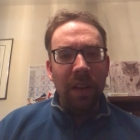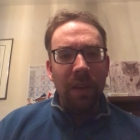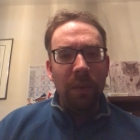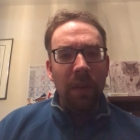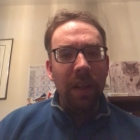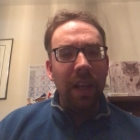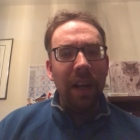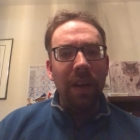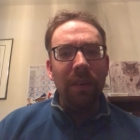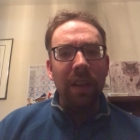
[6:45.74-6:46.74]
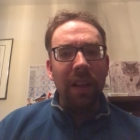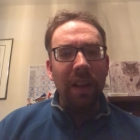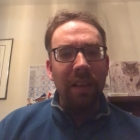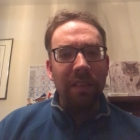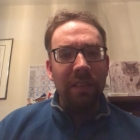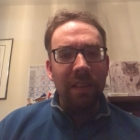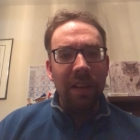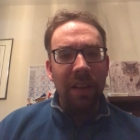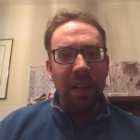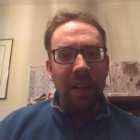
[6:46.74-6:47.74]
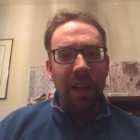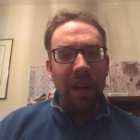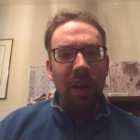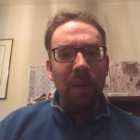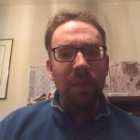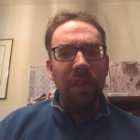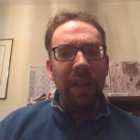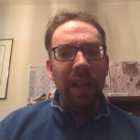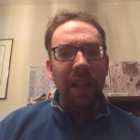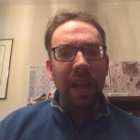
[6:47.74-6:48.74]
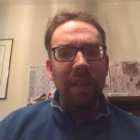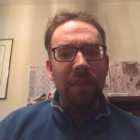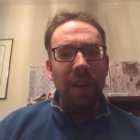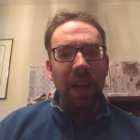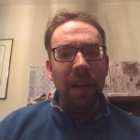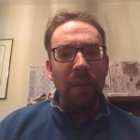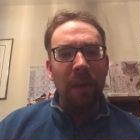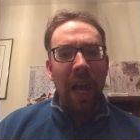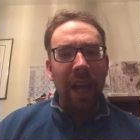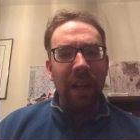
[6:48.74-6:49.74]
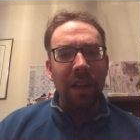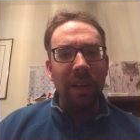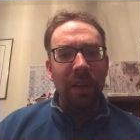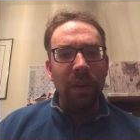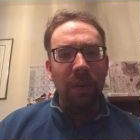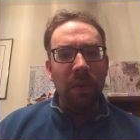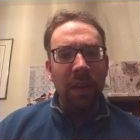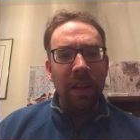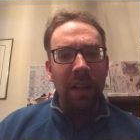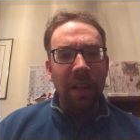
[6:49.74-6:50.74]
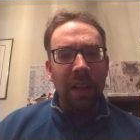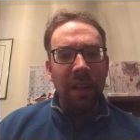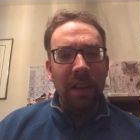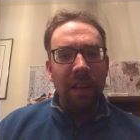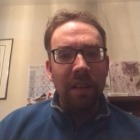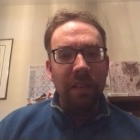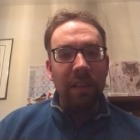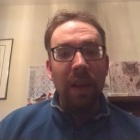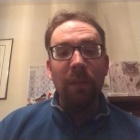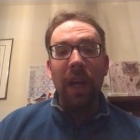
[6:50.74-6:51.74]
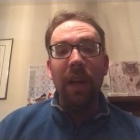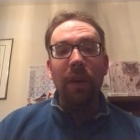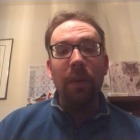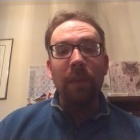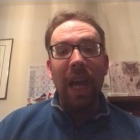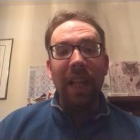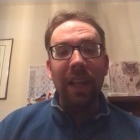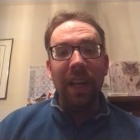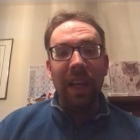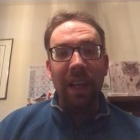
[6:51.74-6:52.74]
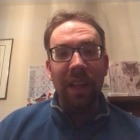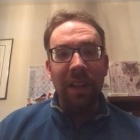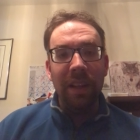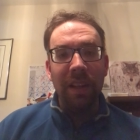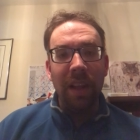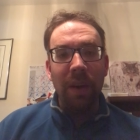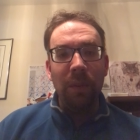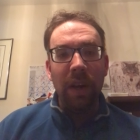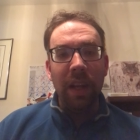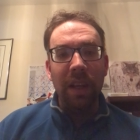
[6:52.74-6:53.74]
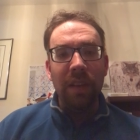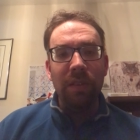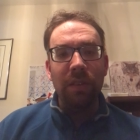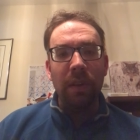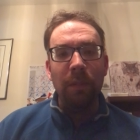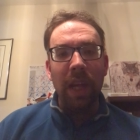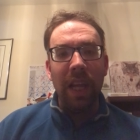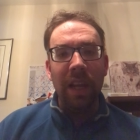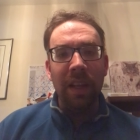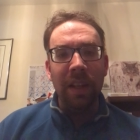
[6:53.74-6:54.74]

we'll get out of this. And hopefully life can go back to semi-normality and what it used to be.